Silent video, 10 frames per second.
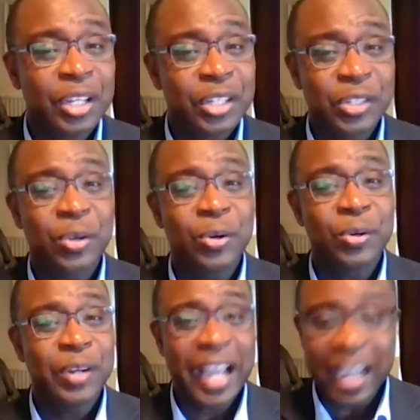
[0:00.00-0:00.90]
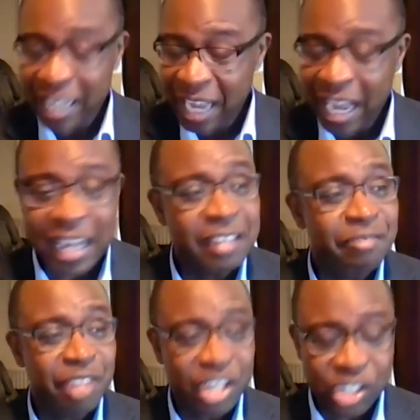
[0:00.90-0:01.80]
So again,
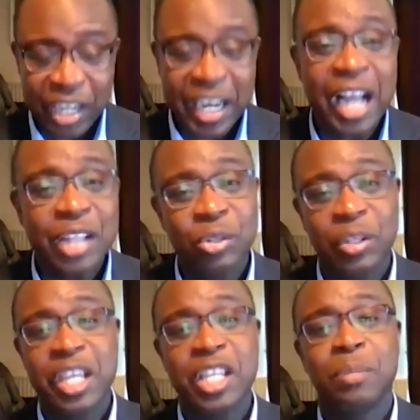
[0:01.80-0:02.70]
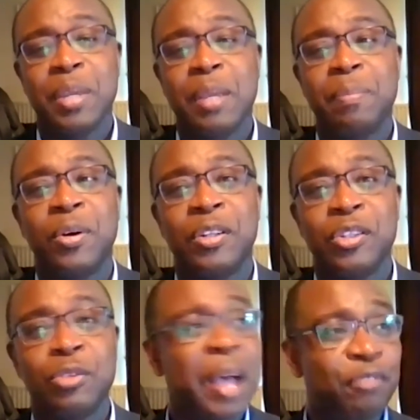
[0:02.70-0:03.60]
reaching out to these
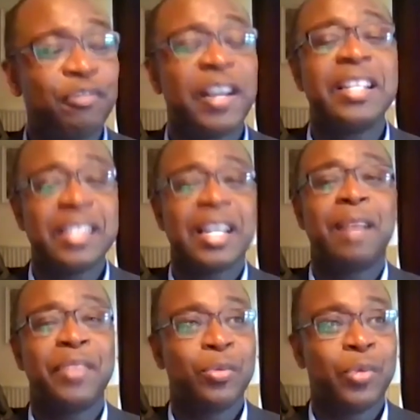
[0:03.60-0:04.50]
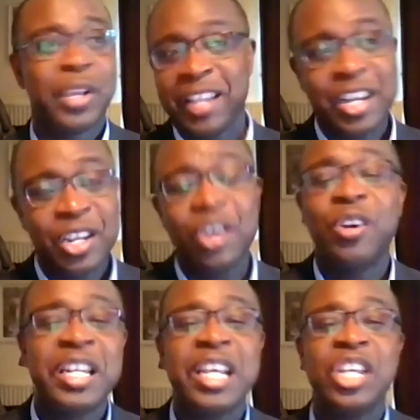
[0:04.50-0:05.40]
people, you might find something within
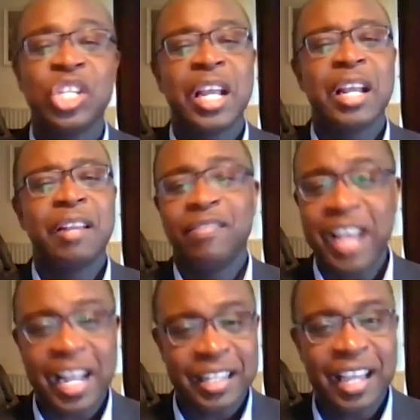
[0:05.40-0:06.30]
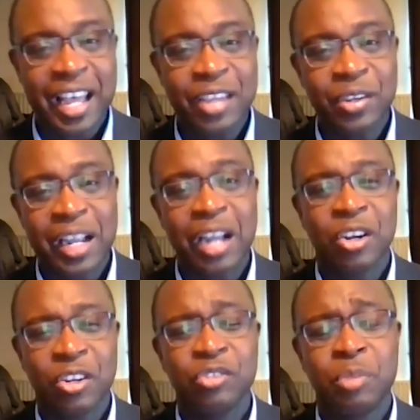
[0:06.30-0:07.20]
your niche that you can
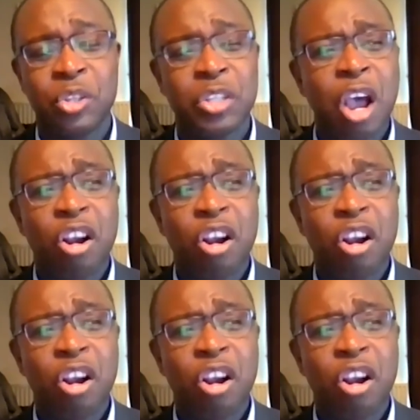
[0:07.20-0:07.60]
contribute.